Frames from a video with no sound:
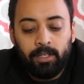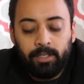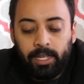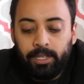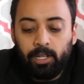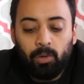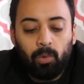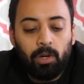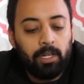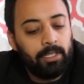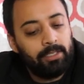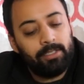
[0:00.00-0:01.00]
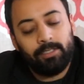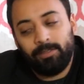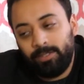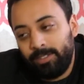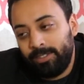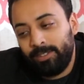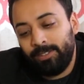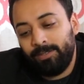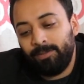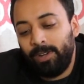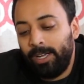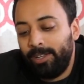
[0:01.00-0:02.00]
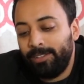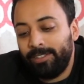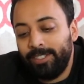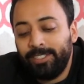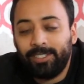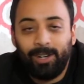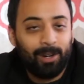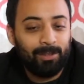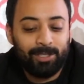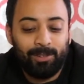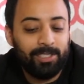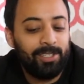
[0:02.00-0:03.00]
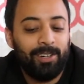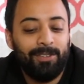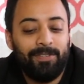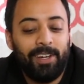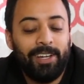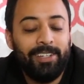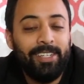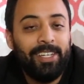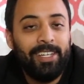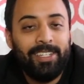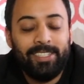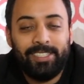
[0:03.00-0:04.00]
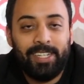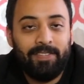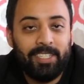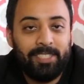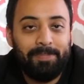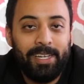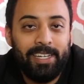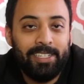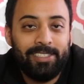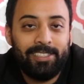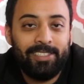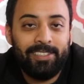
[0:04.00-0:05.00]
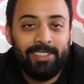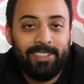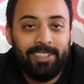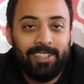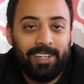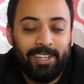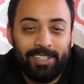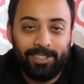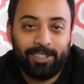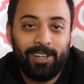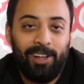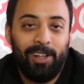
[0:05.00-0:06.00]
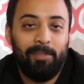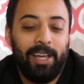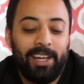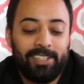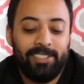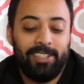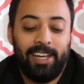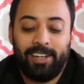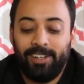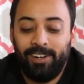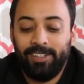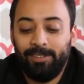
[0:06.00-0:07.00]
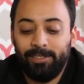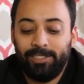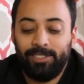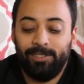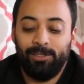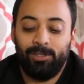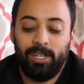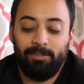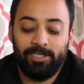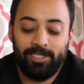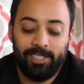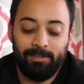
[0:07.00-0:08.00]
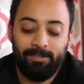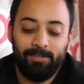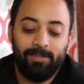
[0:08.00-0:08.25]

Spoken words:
And then there was, well, this card was always hard to find, the Seven of Spades, a little callback to that card that was so troublesome.